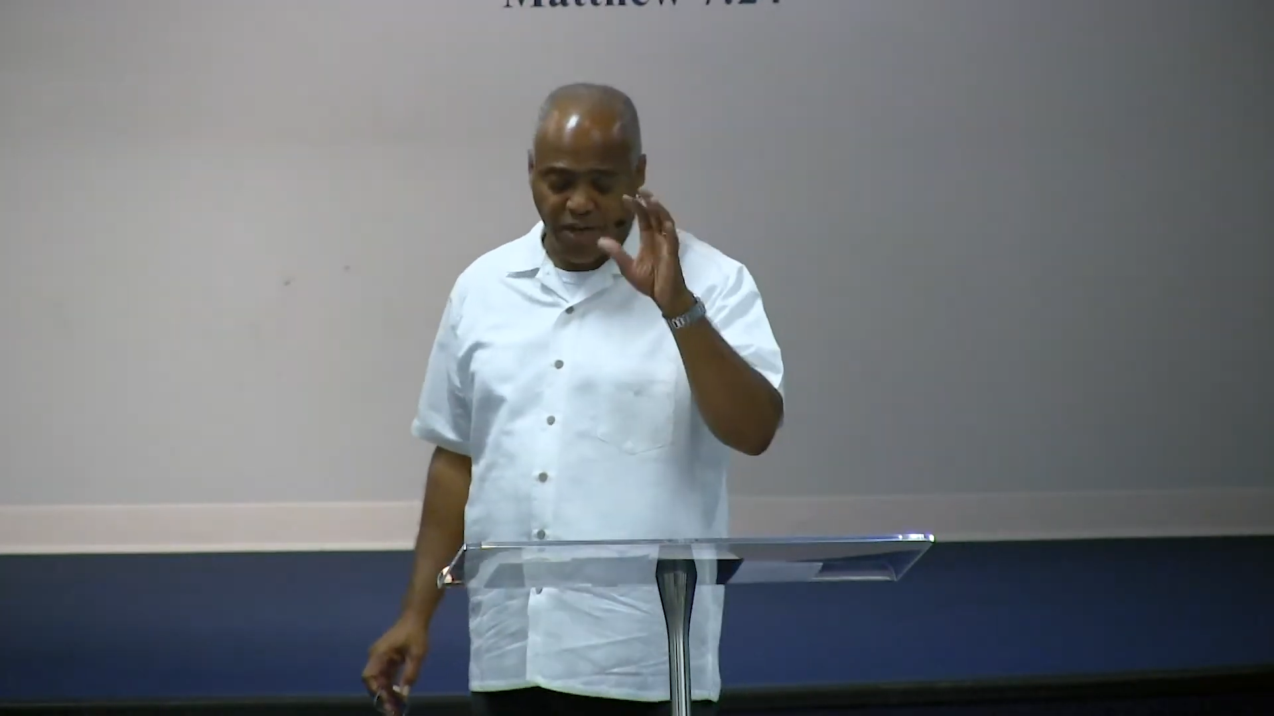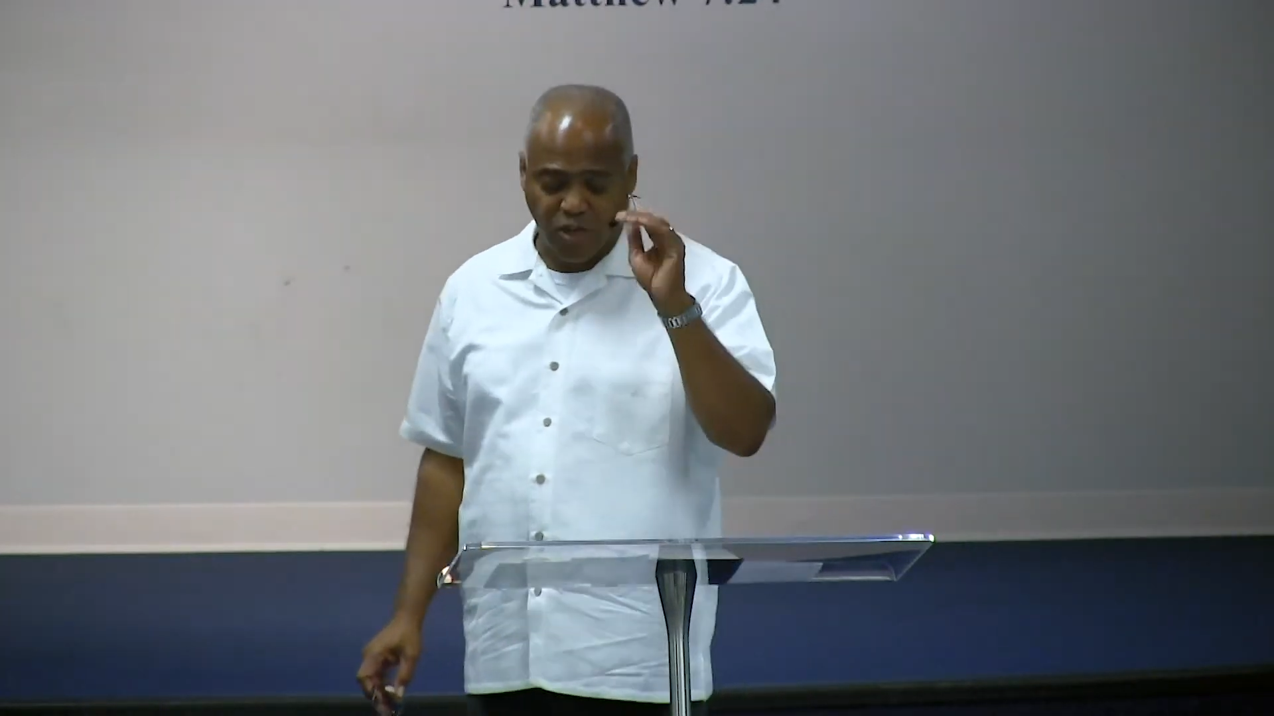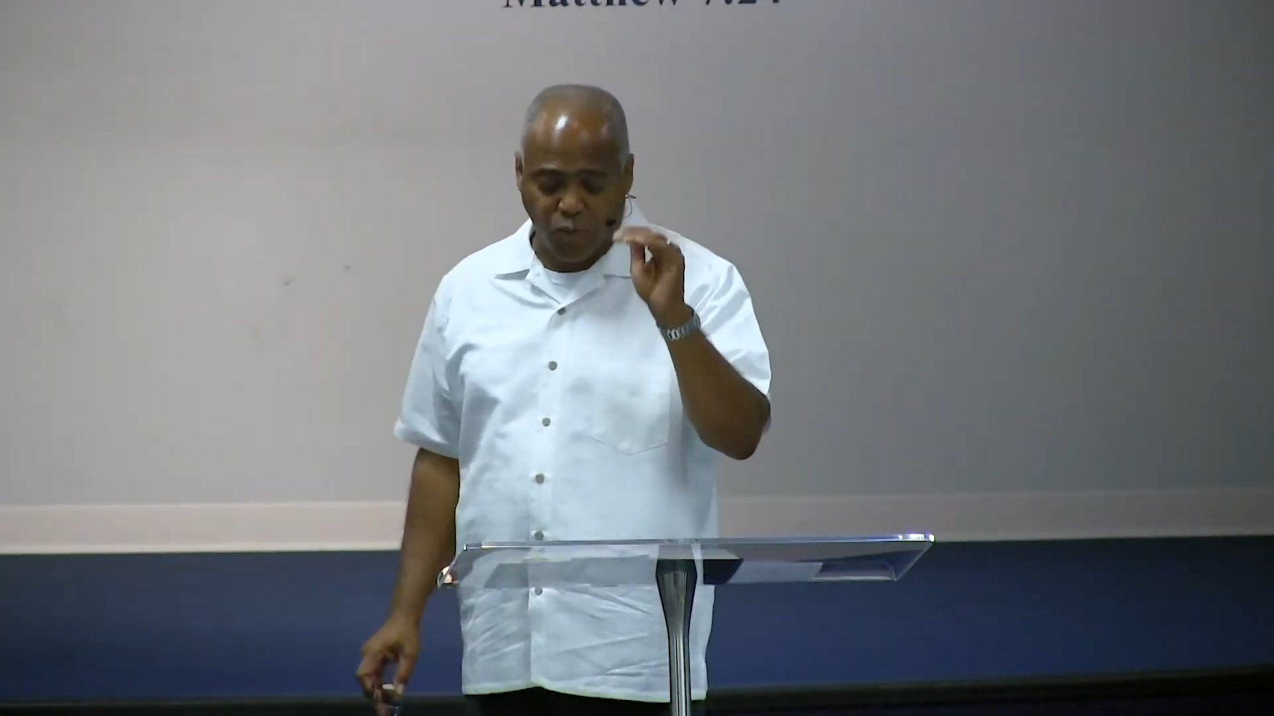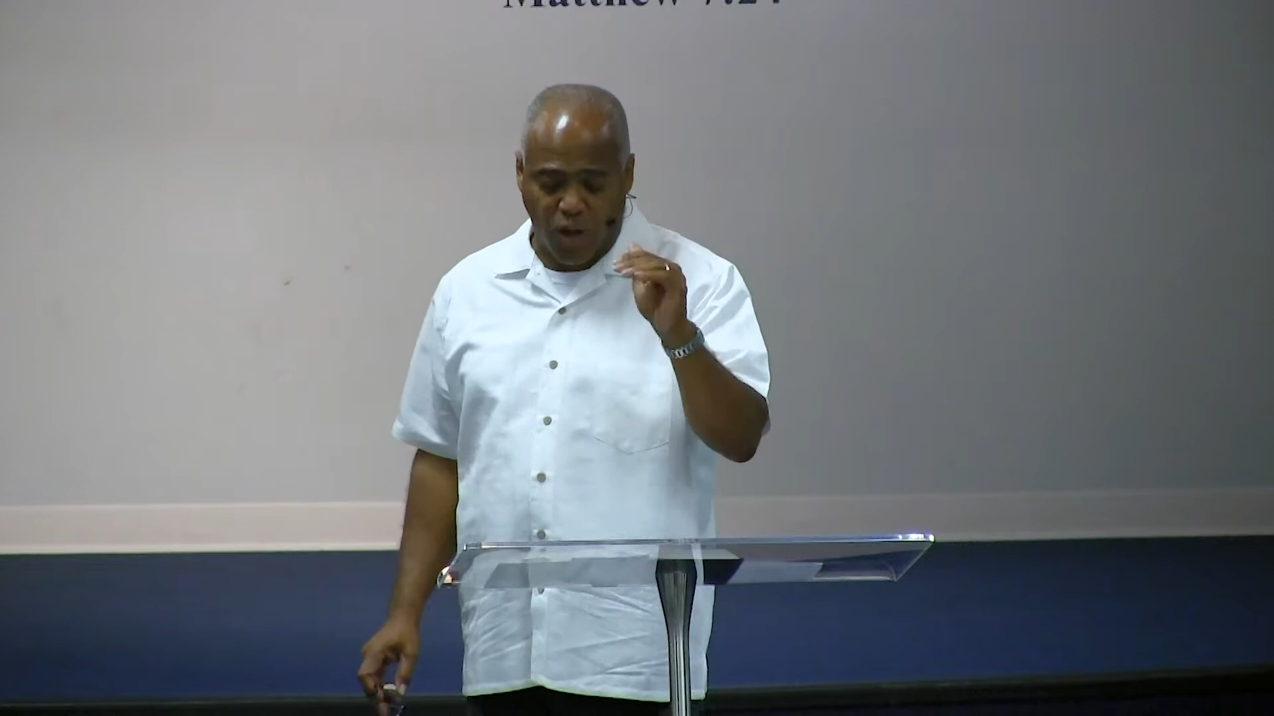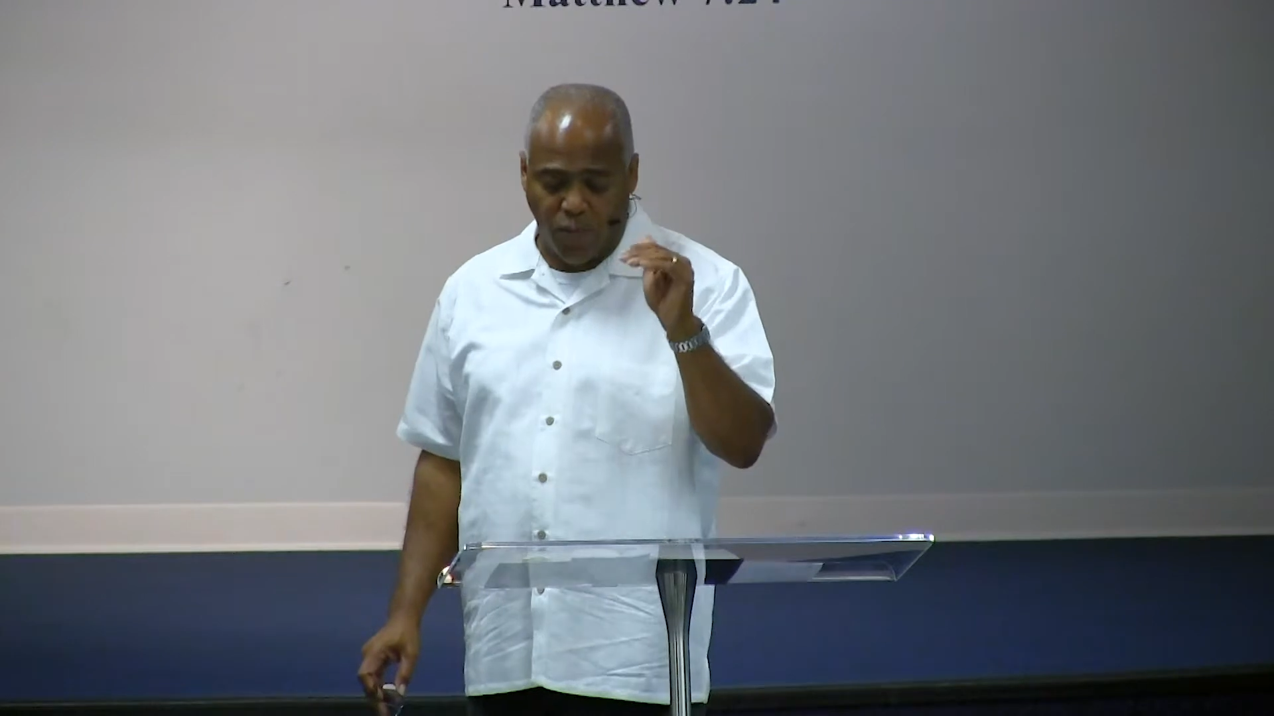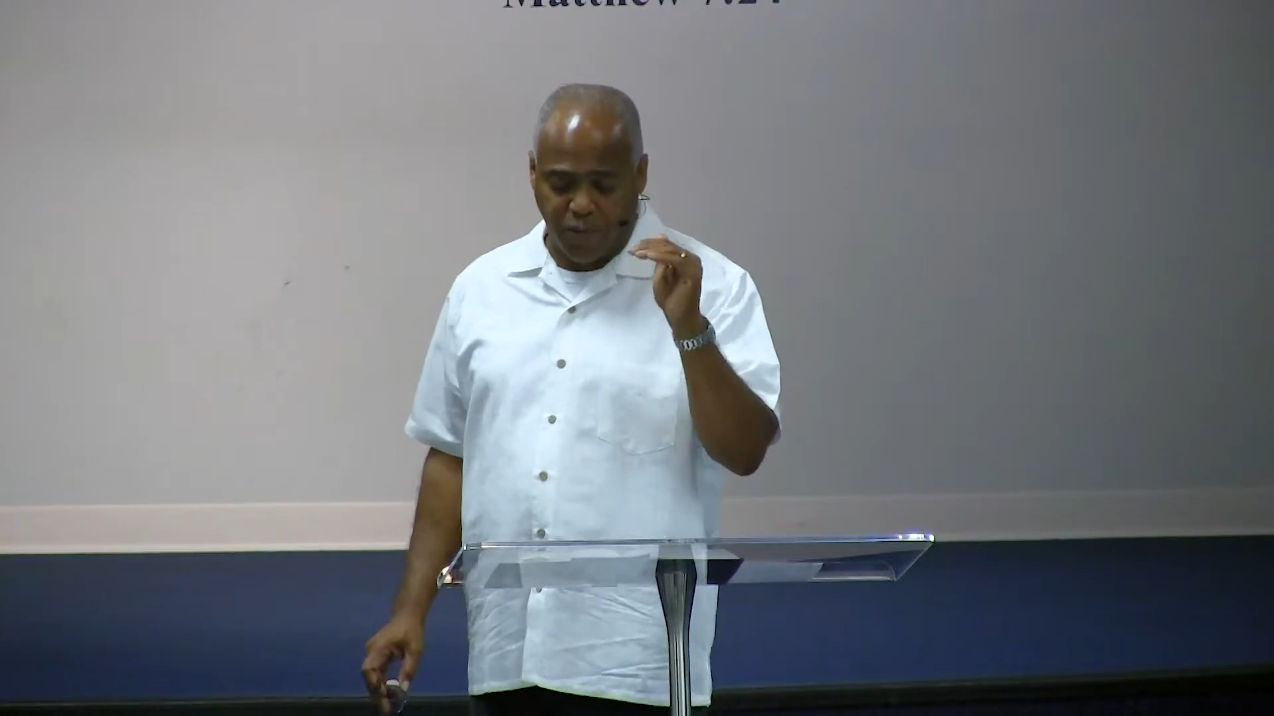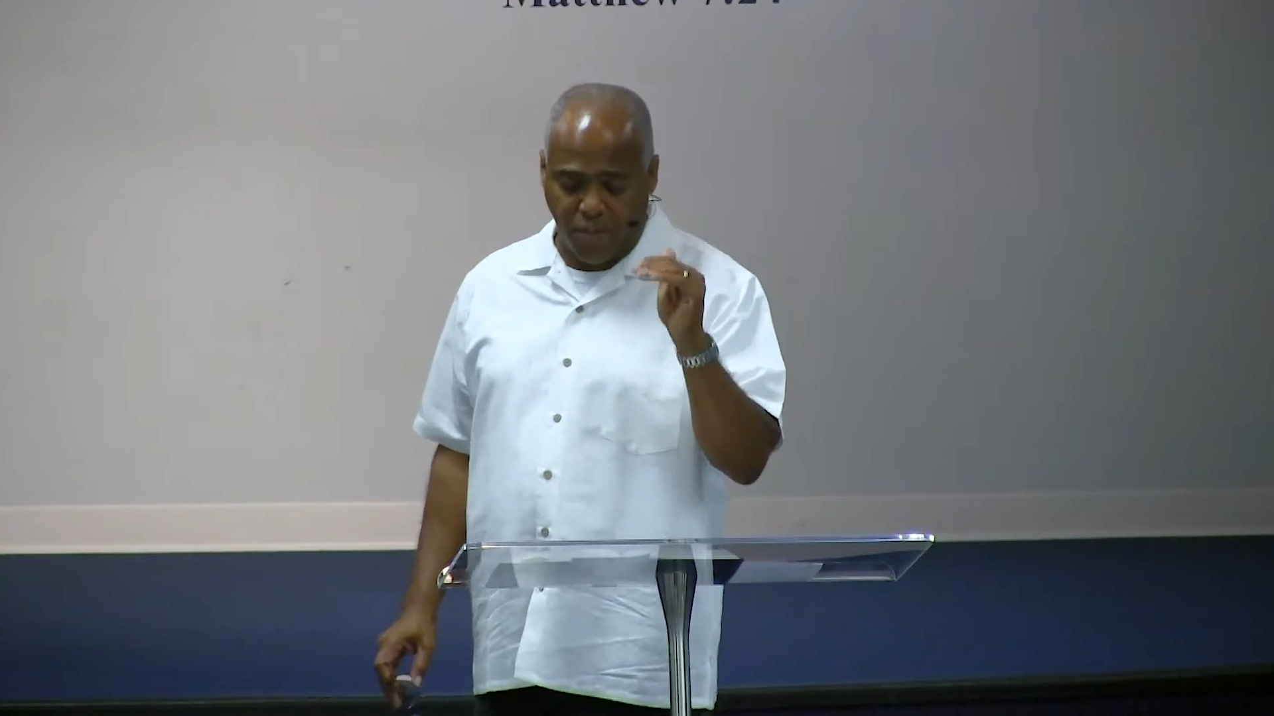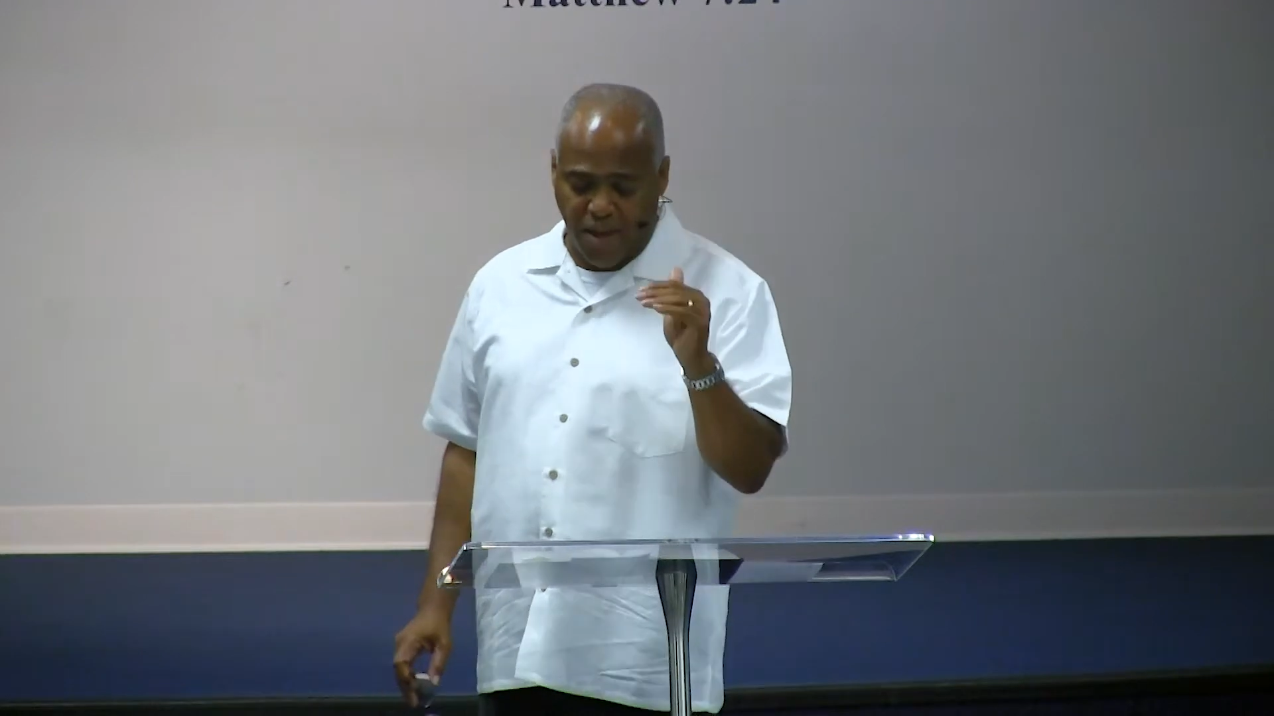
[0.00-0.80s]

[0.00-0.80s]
it is well with the